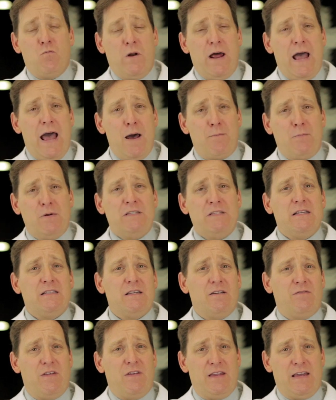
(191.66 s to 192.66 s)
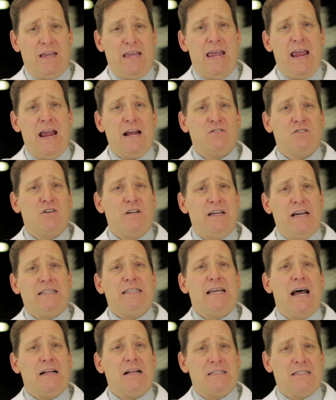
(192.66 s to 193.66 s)
What happens is if the, cancer
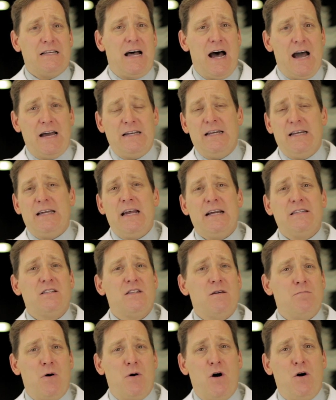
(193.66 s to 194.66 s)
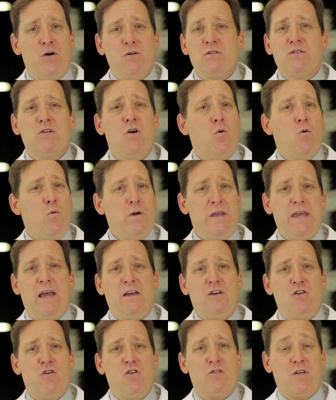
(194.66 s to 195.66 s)
gets outside and it gets the bones, we
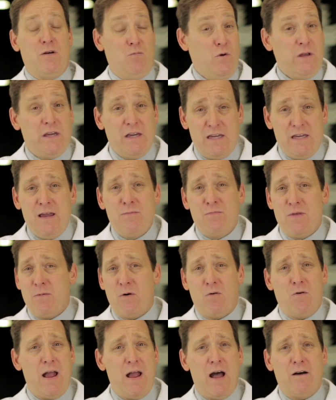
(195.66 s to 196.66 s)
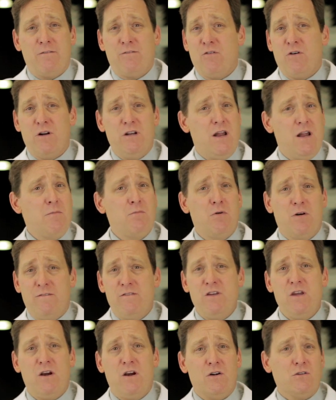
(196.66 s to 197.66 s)
can't cure them. We can keep them around for a number
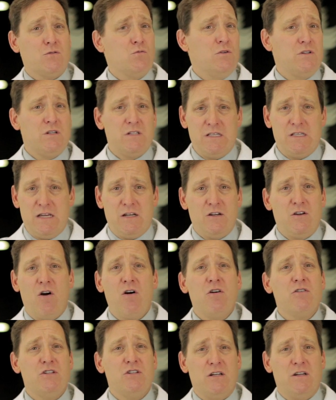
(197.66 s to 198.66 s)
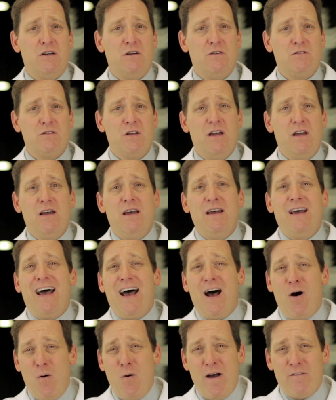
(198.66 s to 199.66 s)
of years, which is the encouraging news.
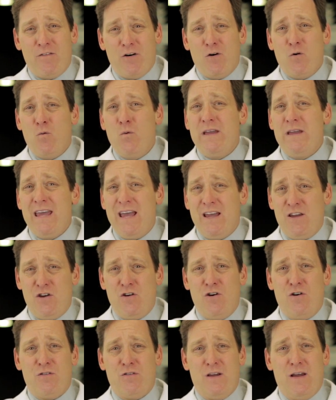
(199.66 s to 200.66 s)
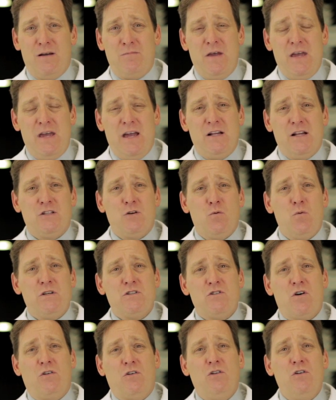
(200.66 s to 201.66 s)
However, we can't cure them. And so we
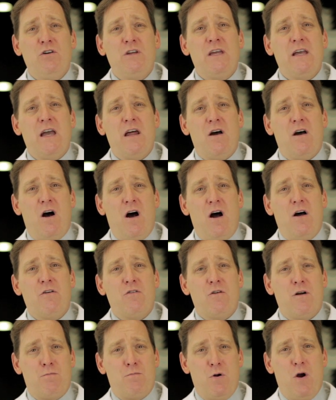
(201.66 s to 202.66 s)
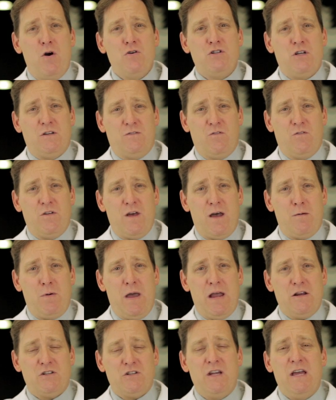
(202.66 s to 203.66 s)
start looking at other approaches for that
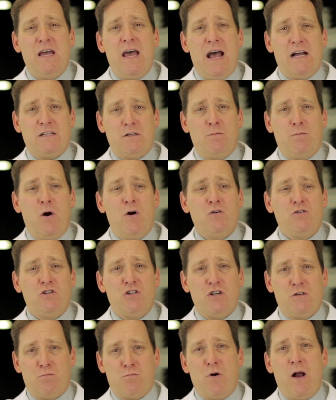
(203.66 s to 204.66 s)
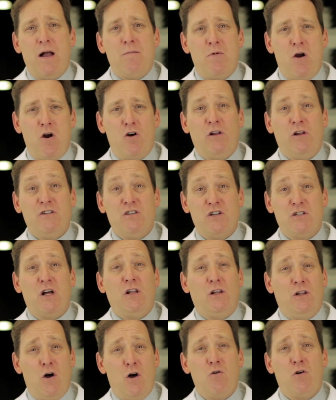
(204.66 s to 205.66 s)
patient as opposed to just primarily just
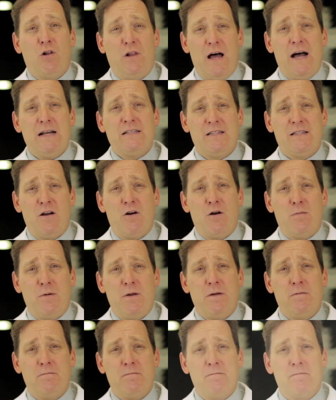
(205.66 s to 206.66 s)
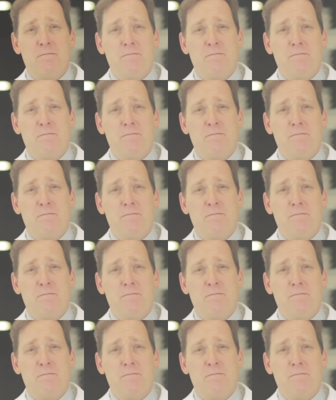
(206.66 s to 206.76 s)
a localized therapy.